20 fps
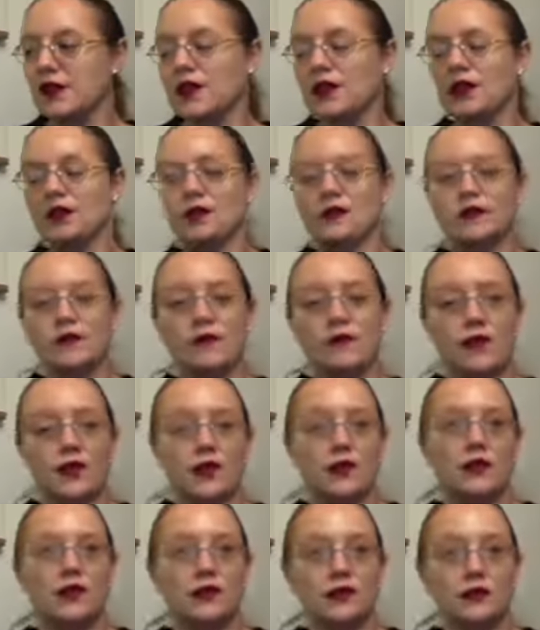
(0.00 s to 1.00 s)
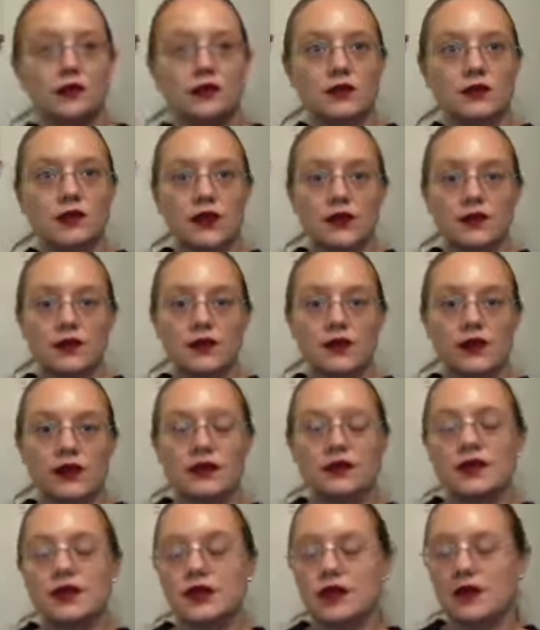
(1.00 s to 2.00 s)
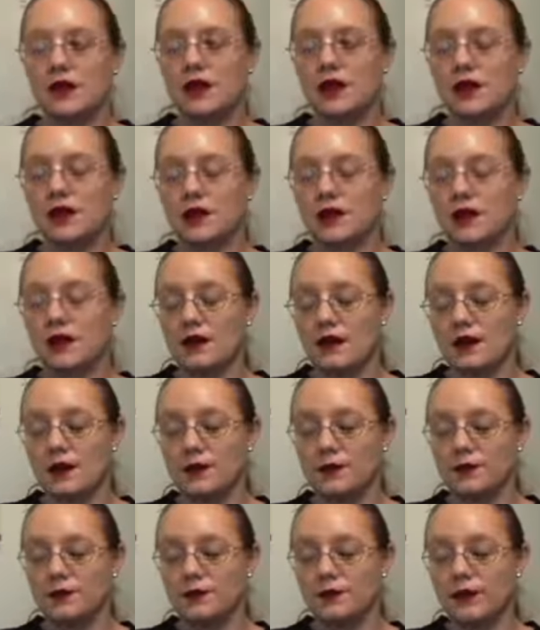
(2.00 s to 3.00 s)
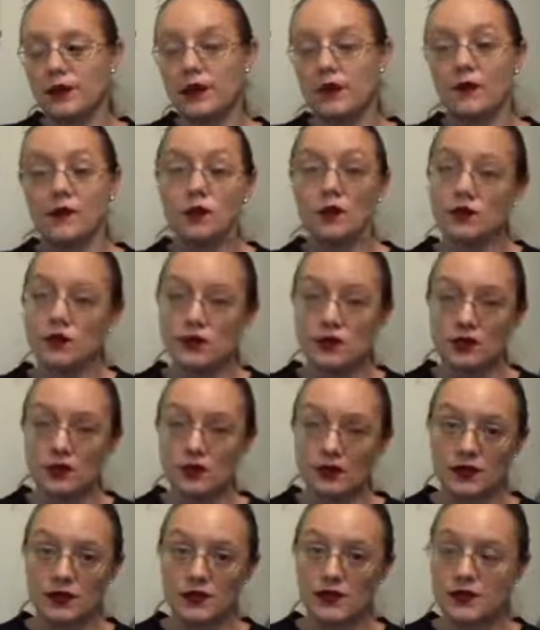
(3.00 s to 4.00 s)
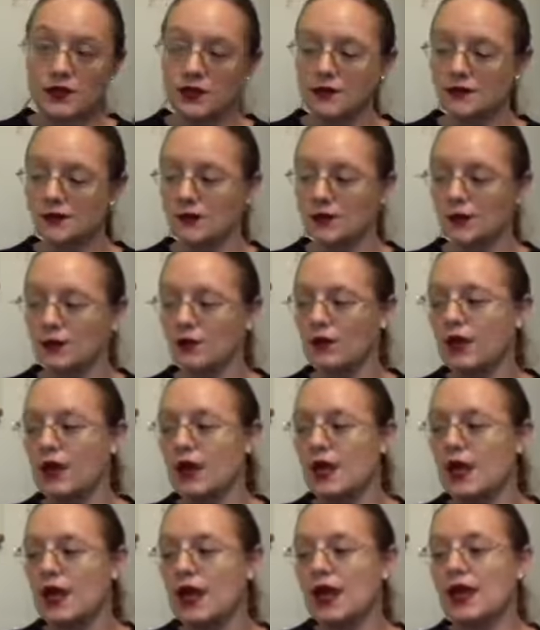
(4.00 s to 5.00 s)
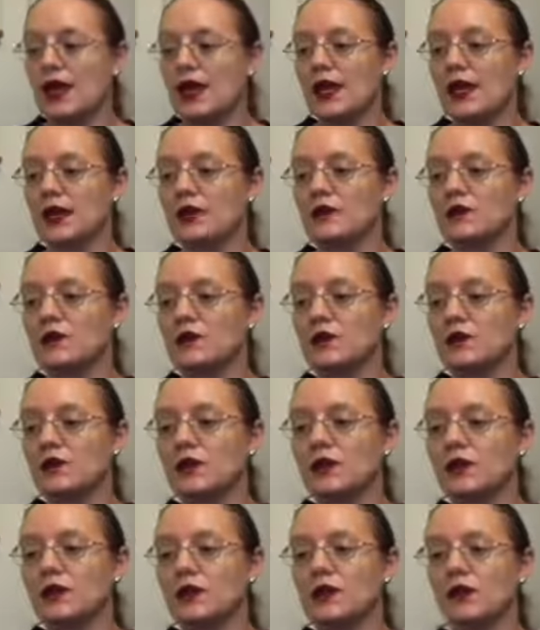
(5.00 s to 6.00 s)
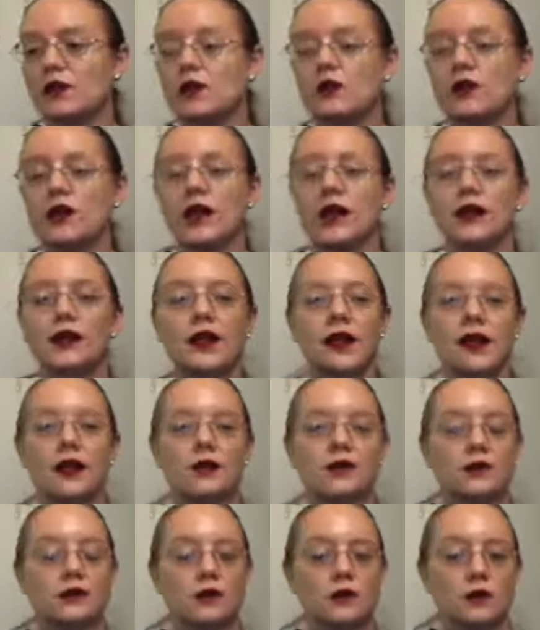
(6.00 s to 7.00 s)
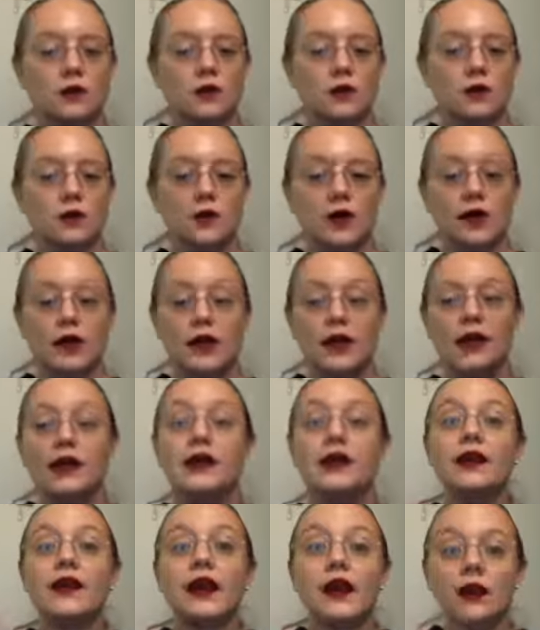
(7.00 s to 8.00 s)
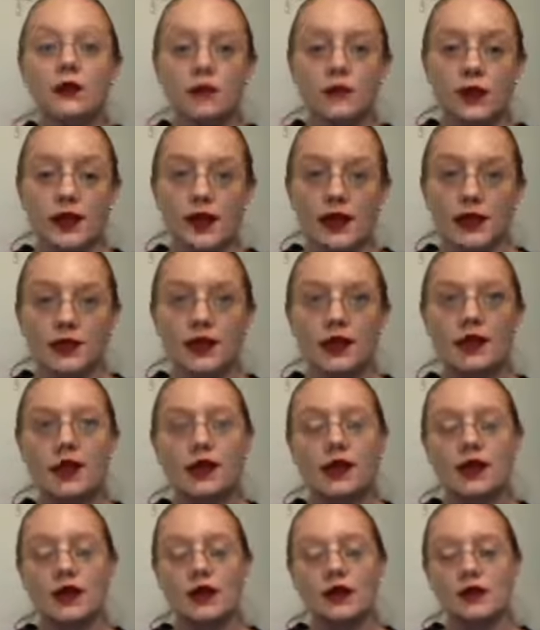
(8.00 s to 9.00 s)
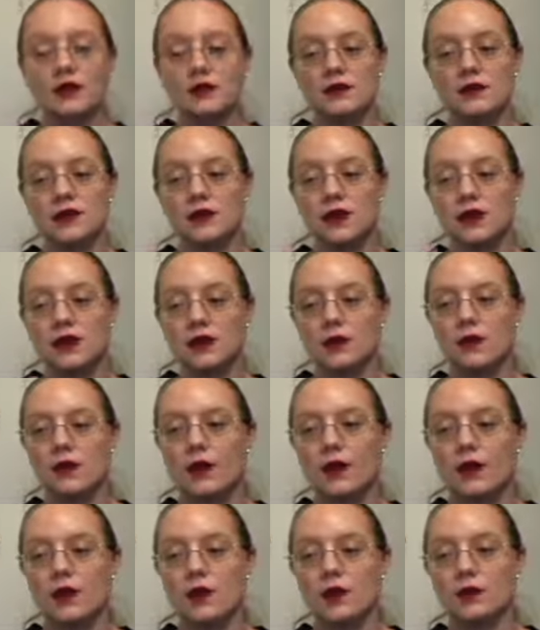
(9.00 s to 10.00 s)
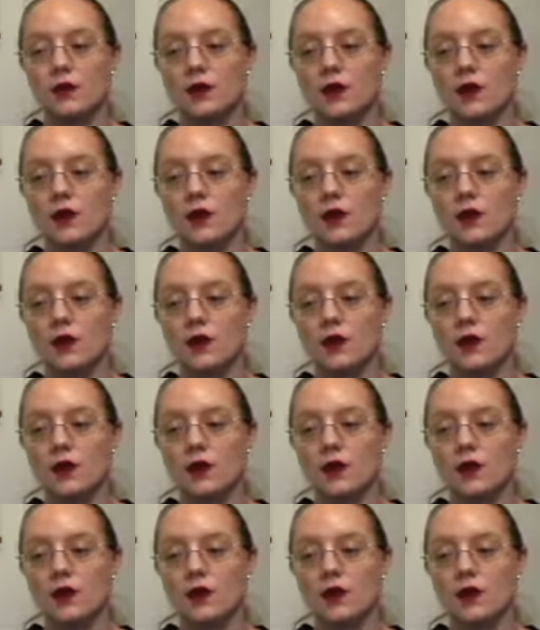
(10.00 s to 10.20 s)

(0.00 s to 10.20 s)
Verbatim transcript: and those fun little type things. And then, um, of course, jewelry and stuff too. And really what you kind of have to do, any campaign, is think about,